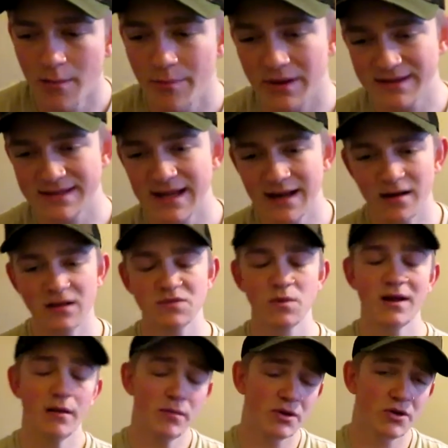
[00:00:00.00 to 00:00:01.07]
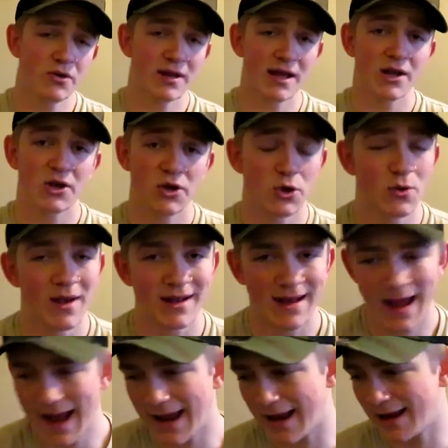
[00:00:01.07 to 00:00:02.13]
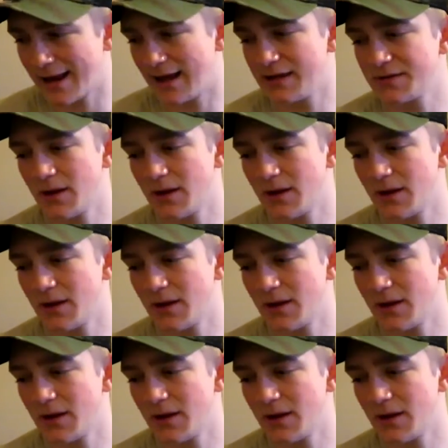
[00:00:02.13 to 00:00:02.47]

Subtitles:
But today, guys, we're going to be doing a Q&A, okay?